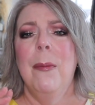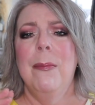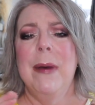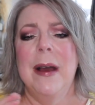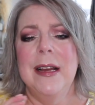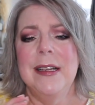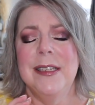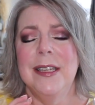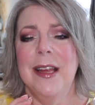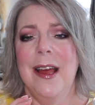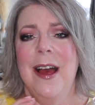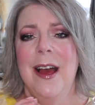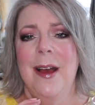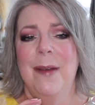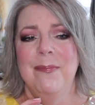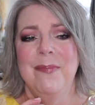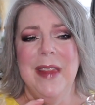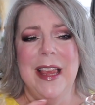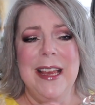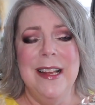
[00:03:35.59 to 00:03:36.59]
But
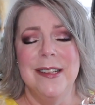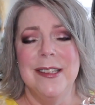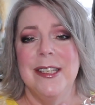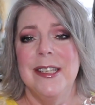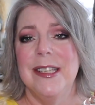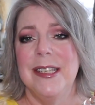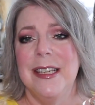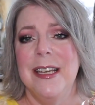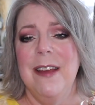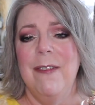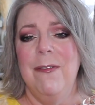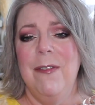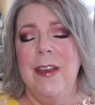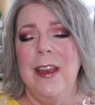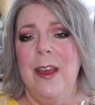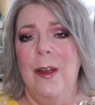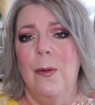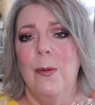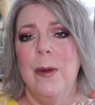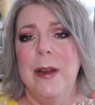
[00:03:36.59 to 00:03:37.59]
um, in
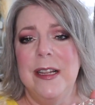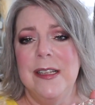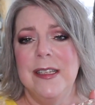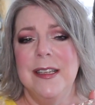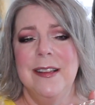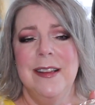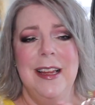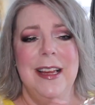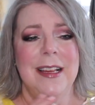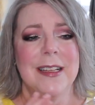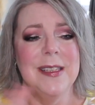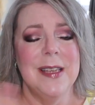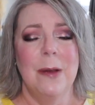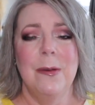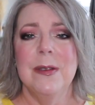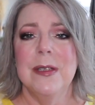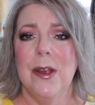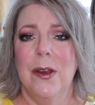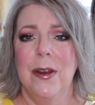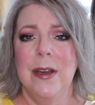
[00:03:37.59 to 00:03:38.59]
sniffing it recently, because I
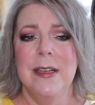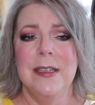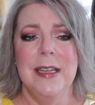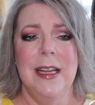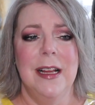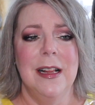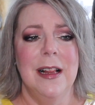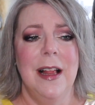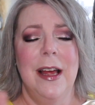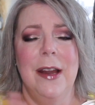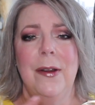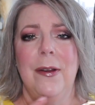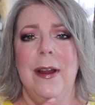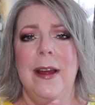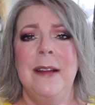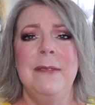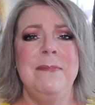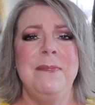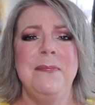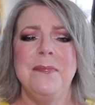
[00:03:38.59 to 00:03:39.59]
was going to declutter
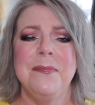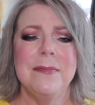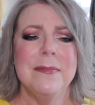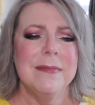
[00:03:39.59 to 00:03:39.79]
it,